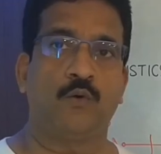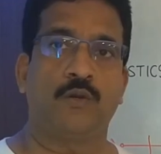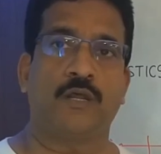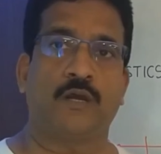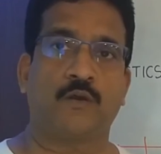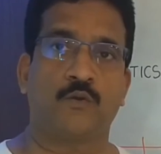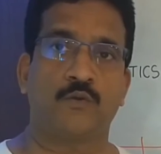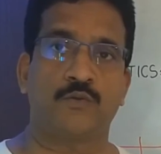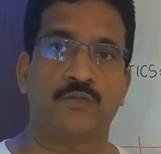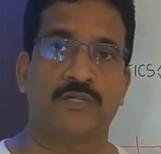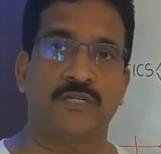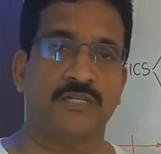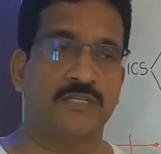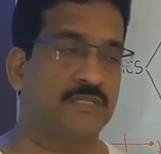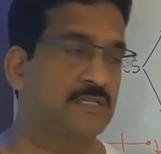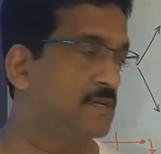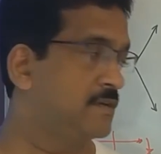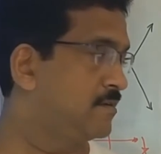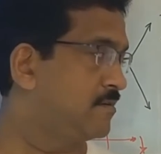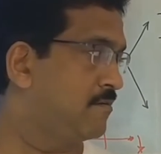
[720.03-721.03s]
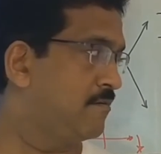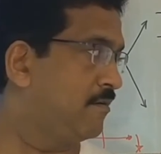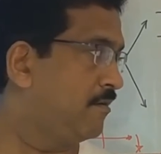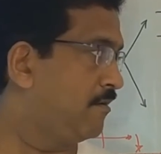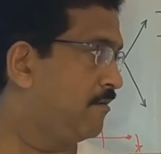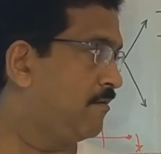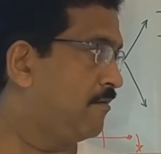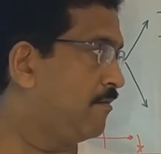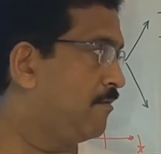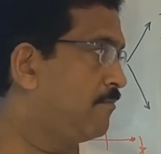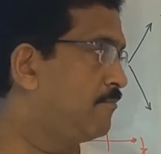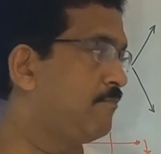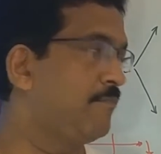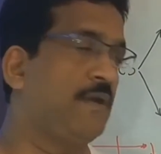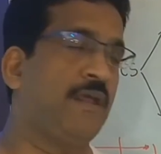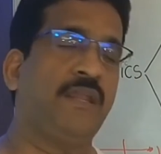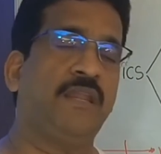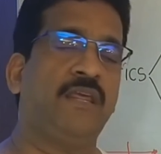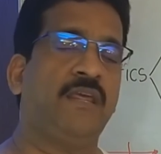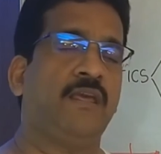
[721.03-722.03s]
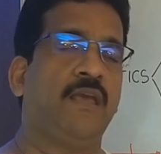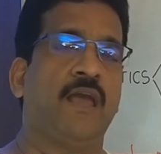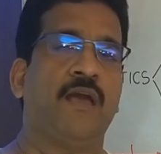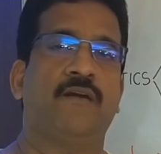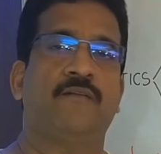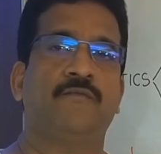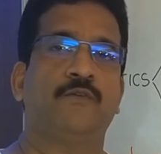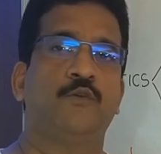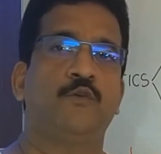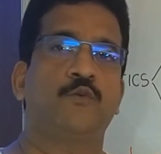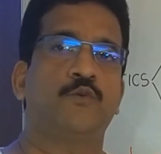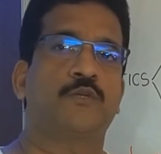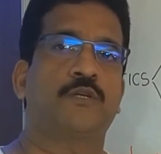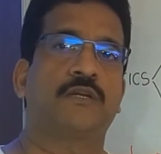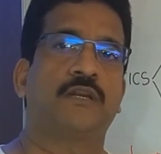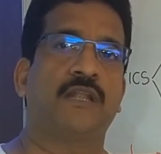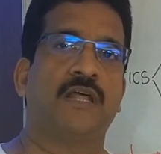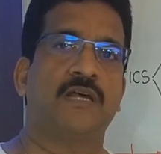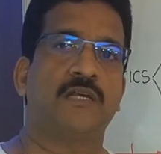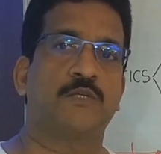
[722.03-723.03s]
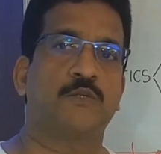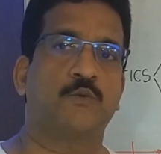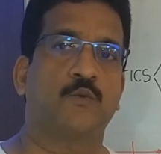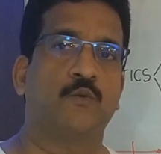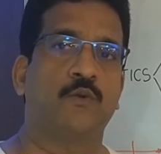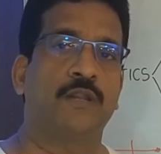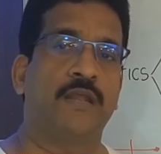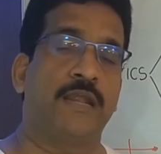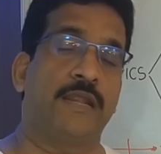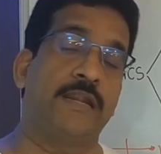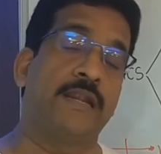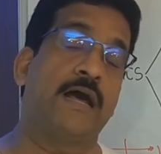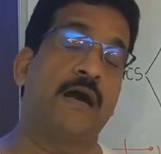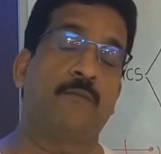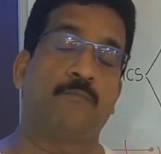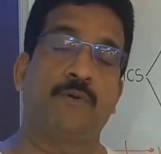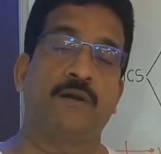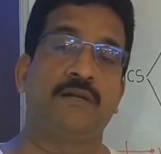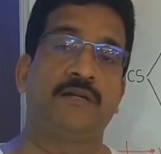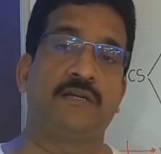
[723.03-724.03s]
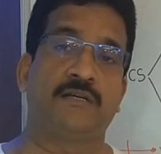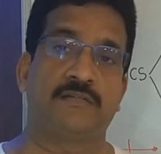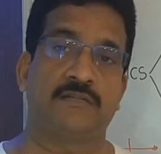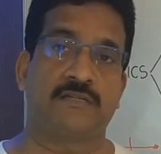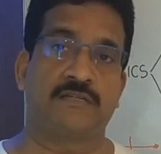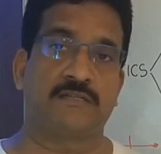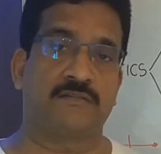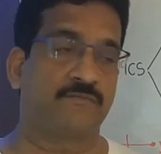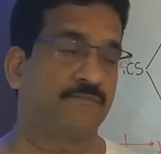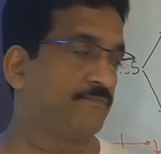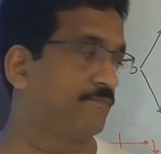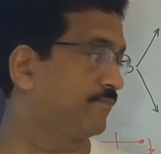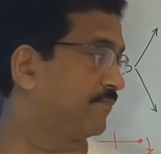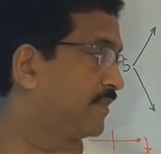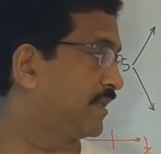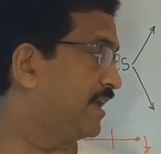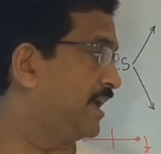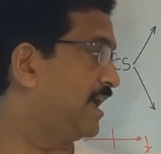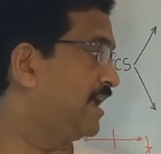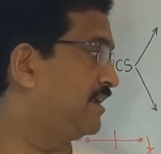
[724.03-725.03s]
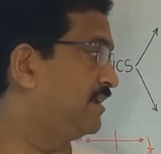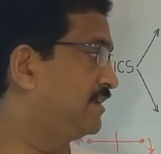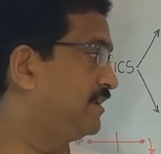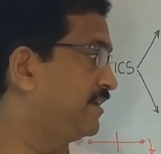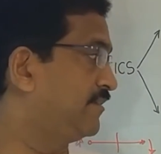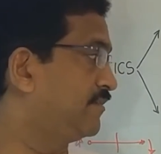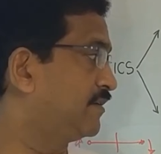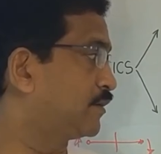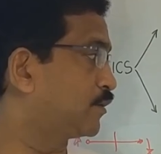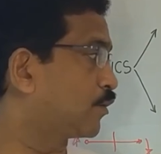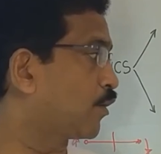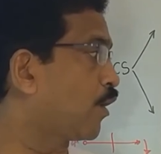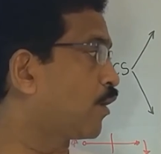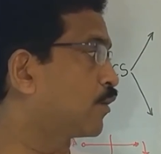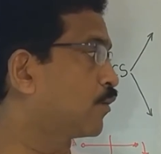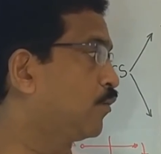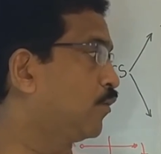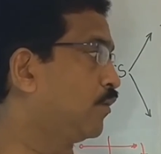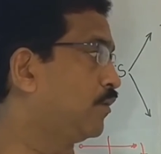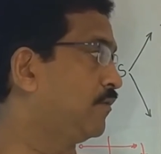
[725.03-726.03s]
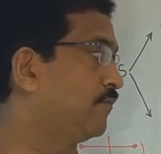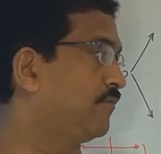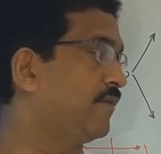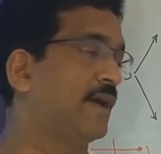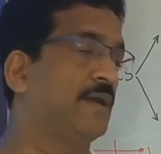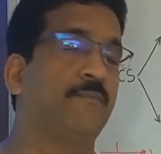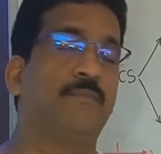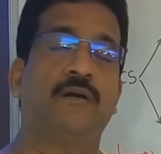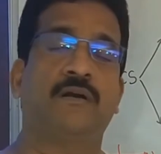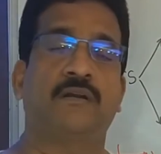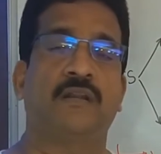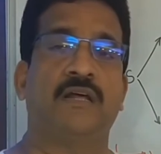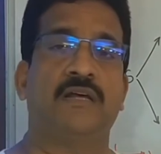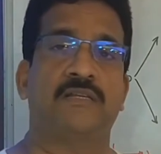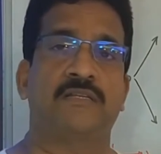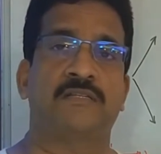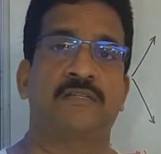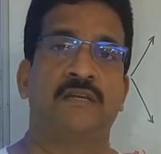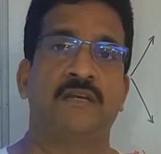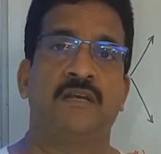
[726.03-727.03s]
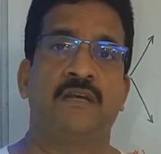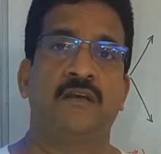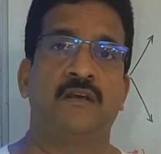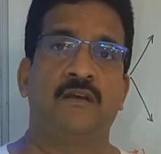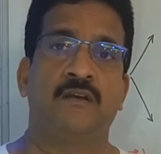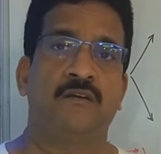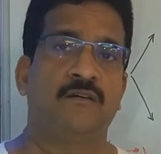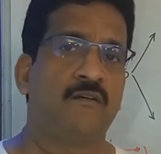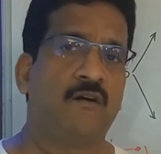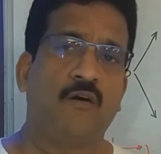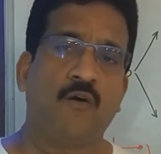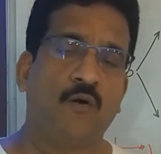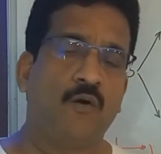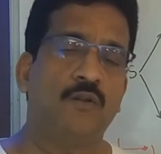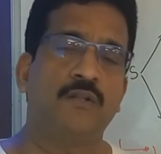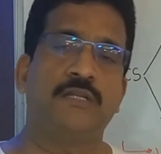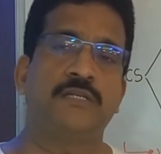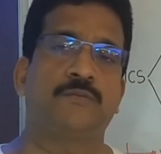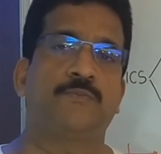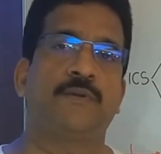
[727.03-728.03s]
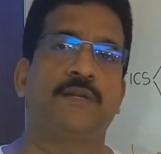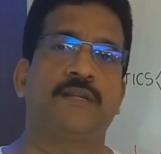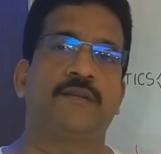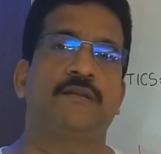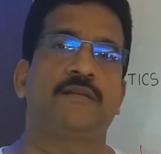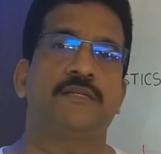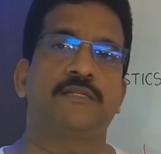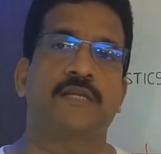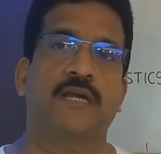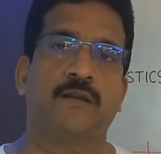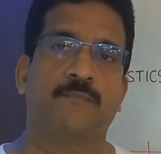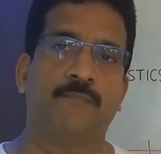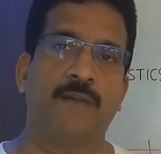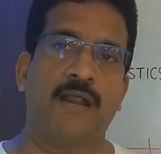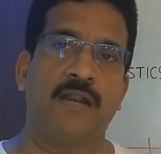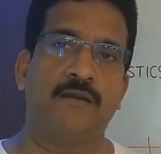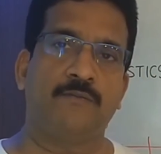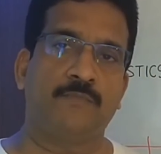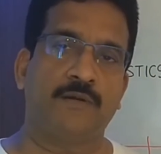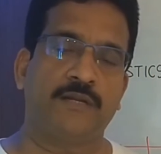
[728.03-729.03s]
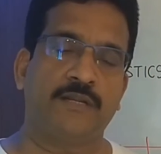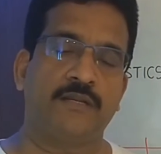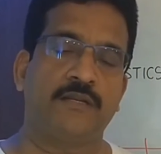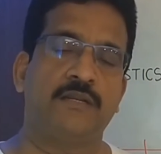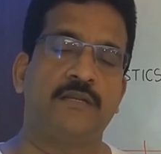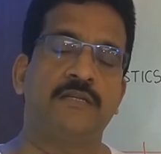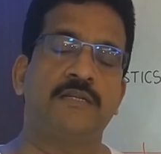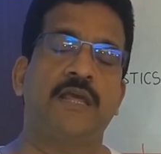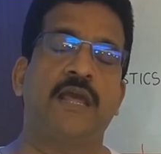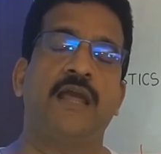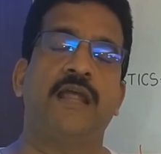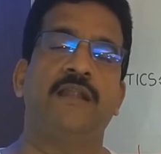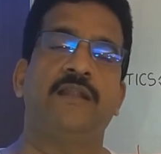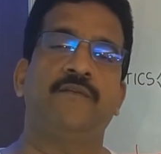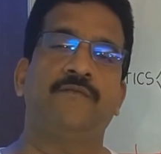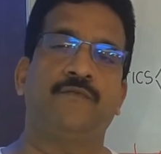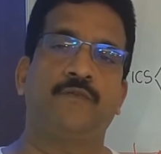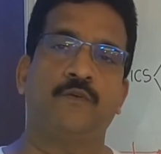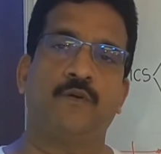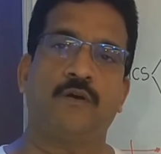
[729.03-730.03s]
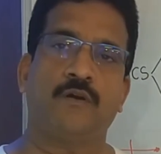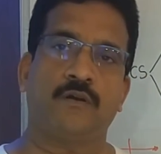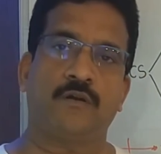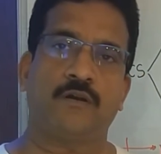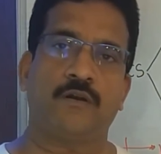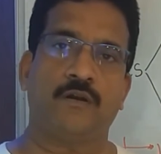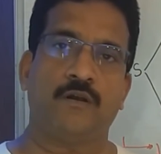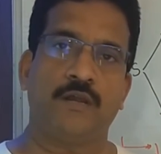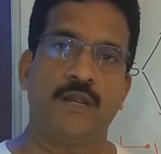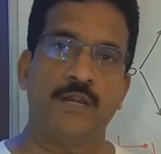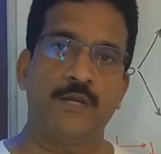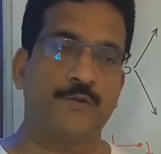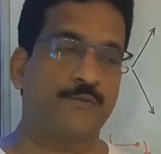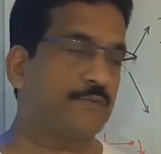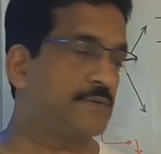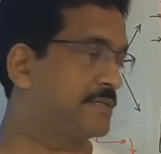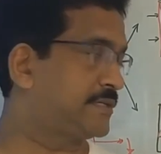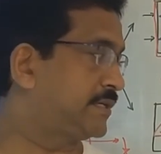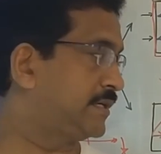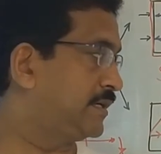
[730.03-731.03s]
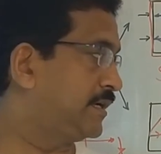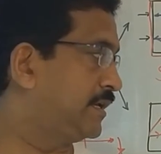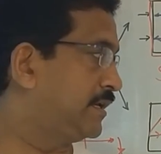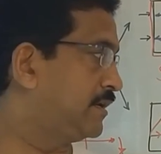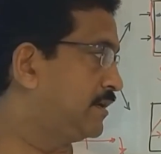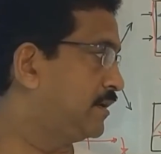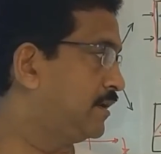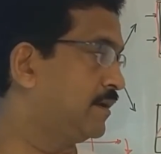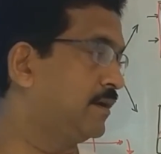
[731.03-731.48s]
acoustics, many have used glass wool in abundance, and even rock wool, fiberglass. All these materials are banned material. And if you are interested in